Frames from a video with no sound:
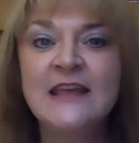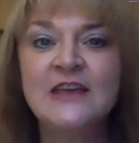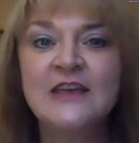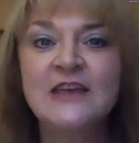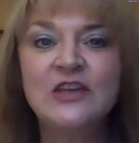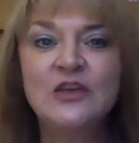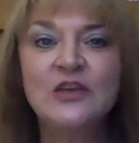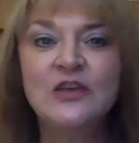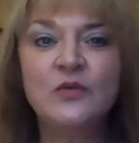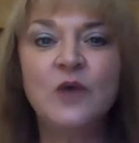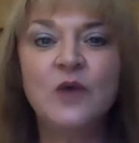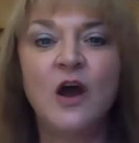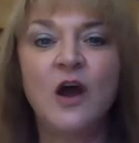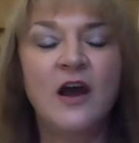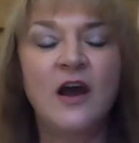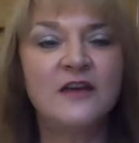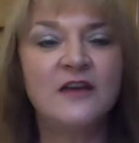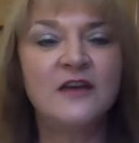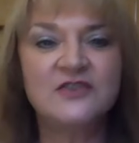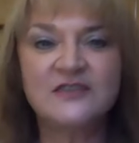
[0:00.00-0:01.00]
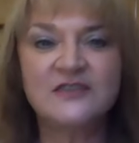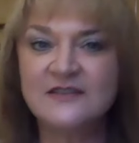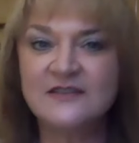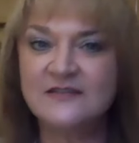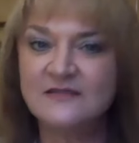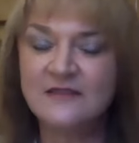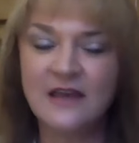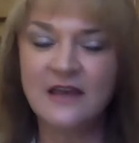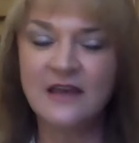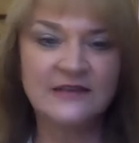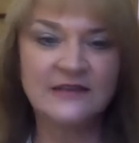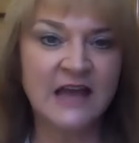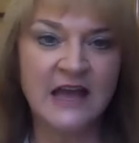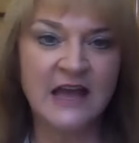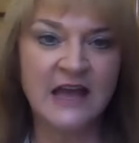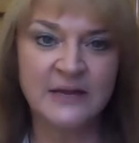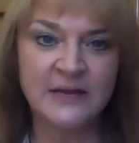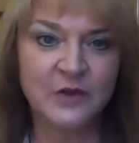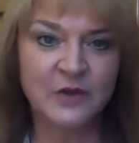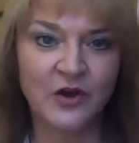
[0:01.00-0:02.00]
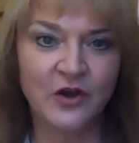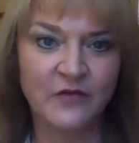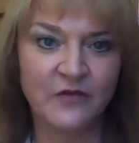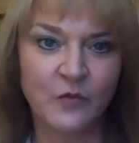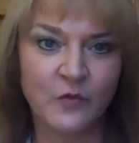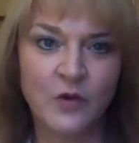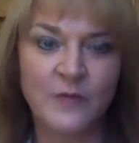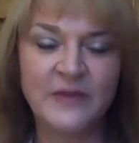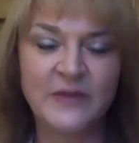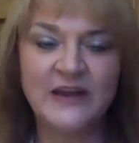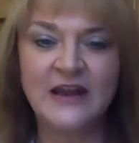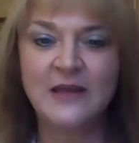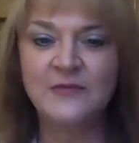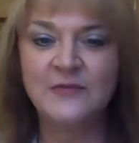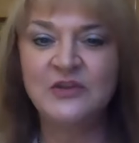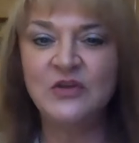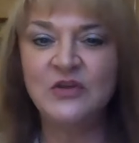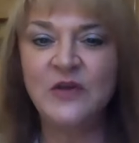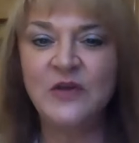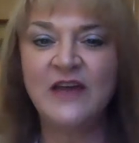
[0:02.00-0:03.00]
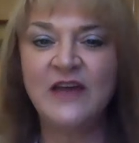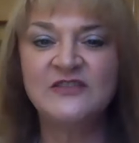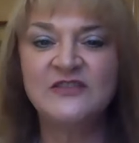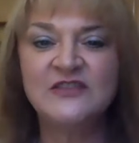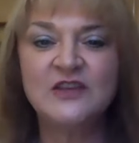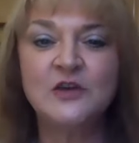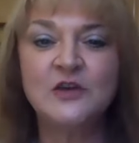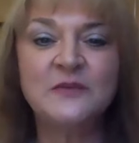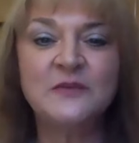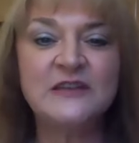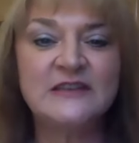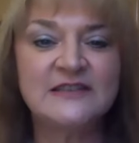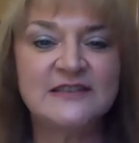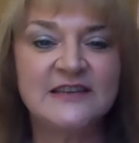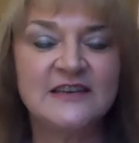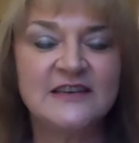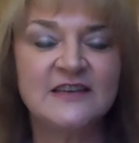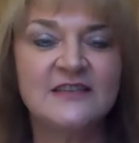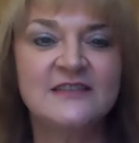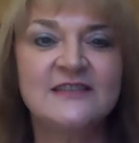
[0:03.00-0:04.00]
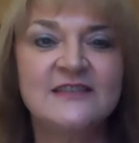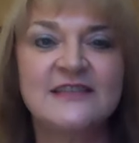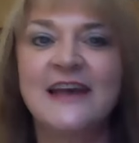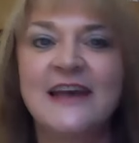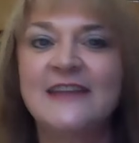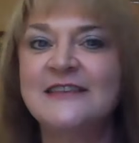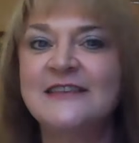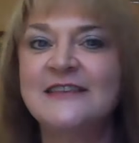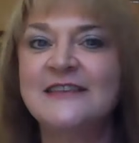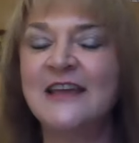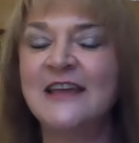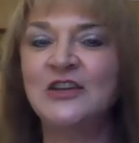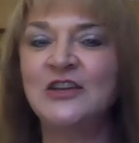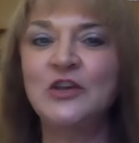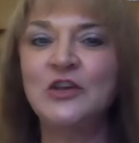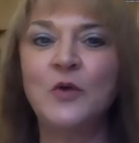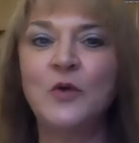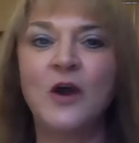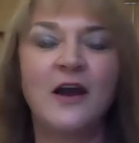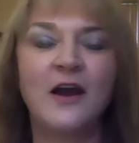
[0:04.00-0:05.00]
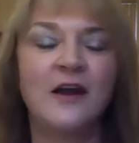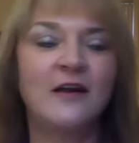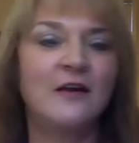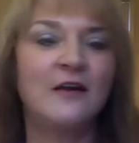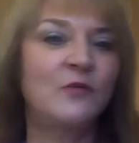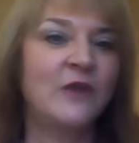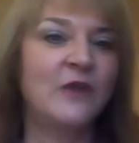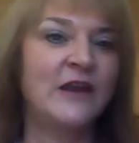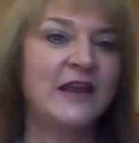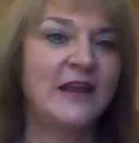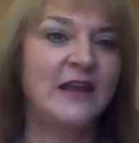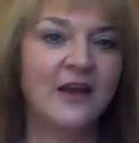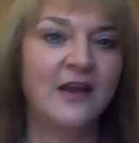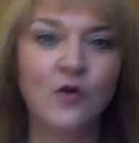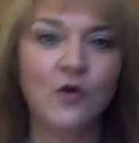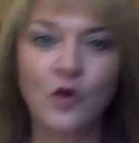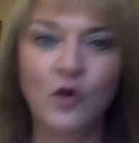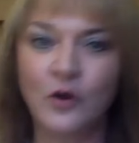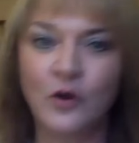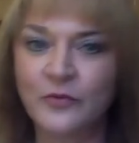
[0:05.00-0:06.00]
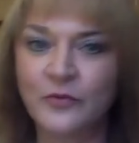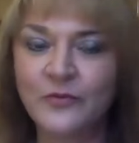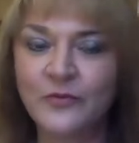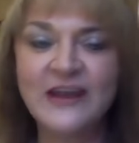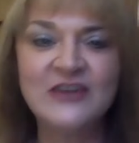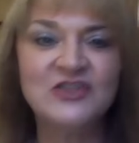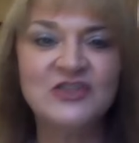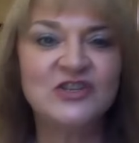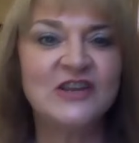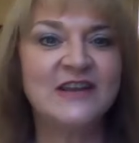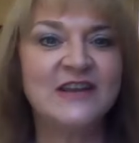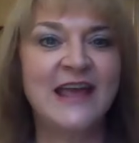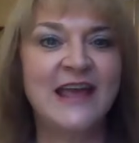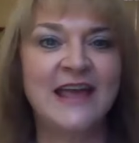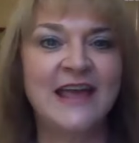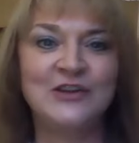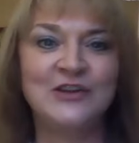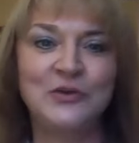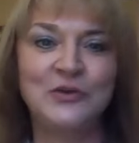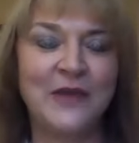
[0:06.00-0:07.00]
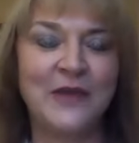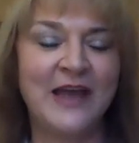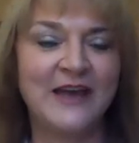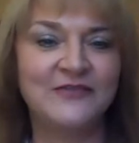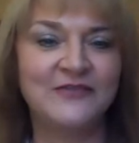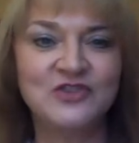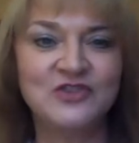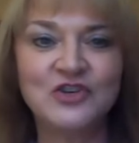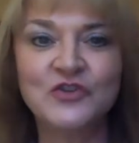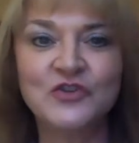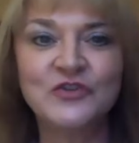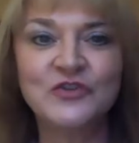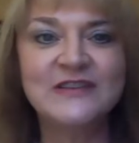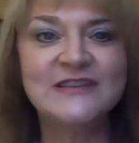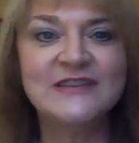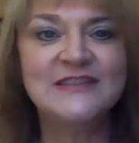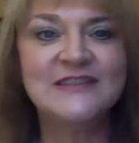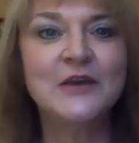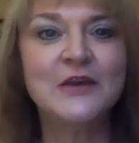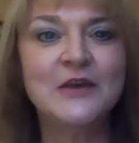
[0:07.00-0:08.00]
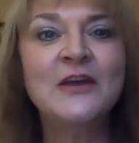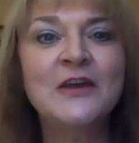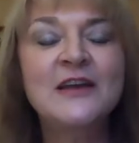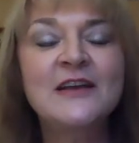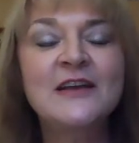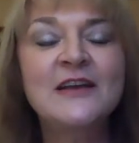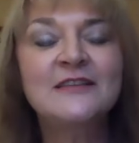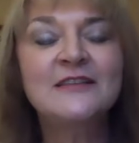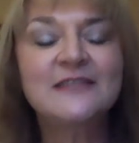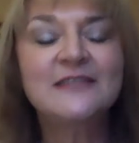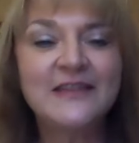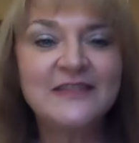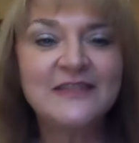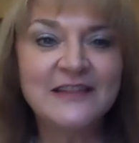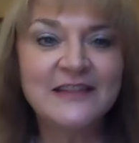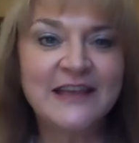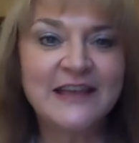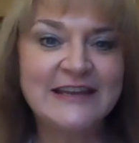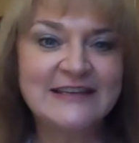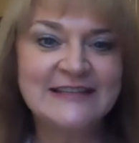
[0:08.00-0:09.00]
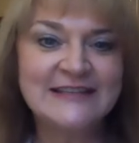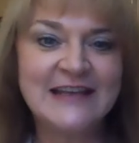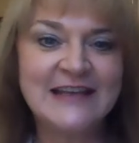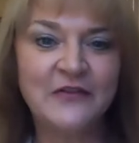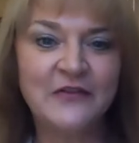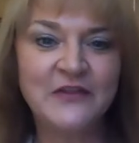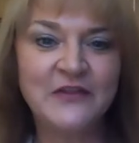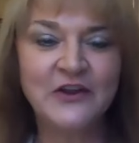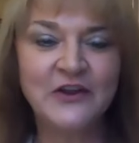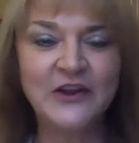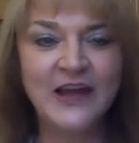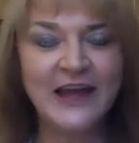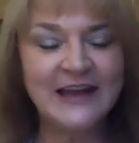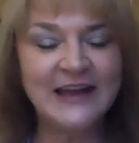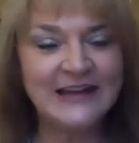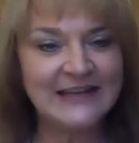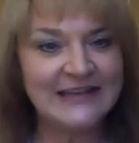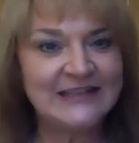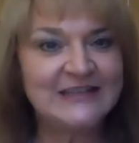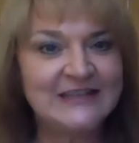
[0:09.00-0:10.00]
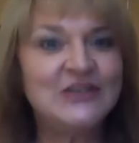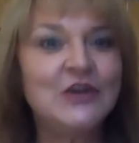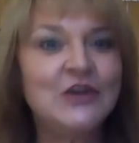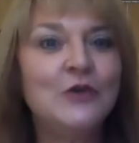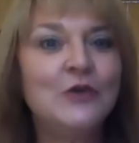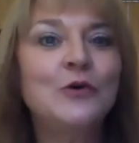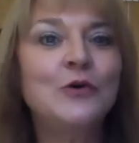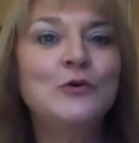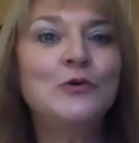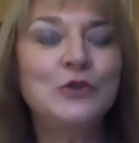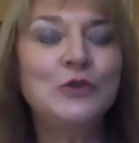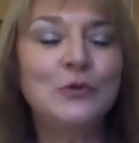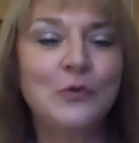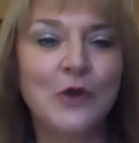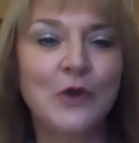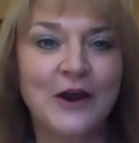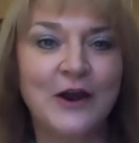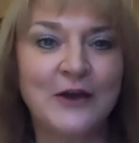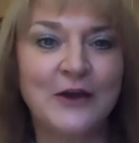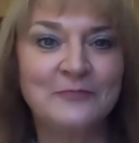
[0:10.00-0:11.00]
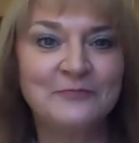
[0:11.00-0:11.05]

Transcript: you are just a dynamo of a woman. I mean, you have so many skill sets, and you are running a corporation, and you have children. So let the ladies out there kind of get to know who you are.